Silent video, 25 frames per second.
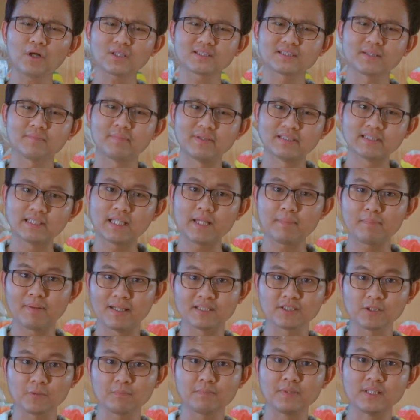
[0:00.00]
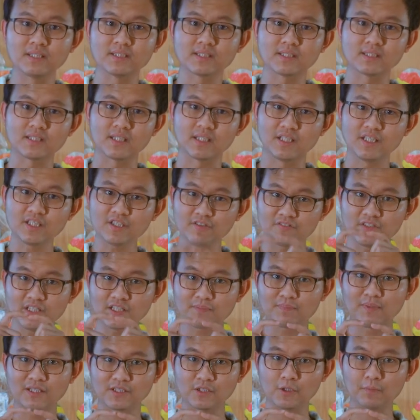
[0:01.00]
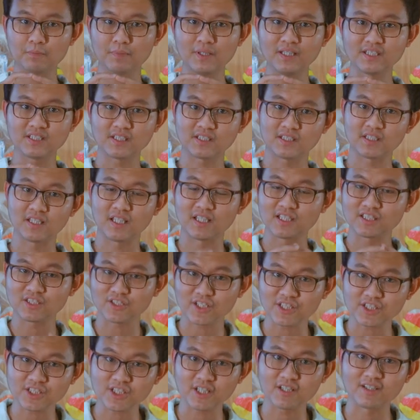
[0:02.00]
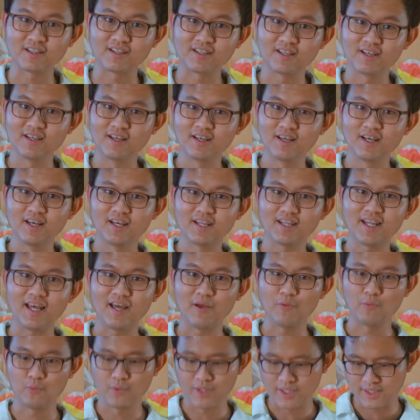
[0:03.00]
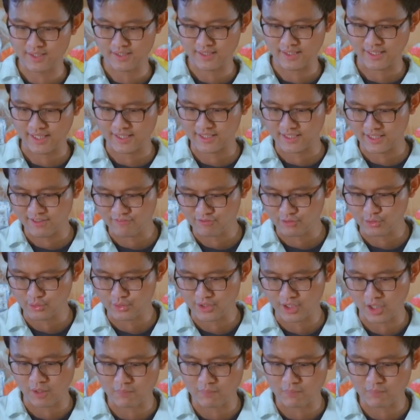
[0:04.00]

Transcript: blocks are basically puzzle pieces and each of these puzzle pieces is an instruction that we can give to the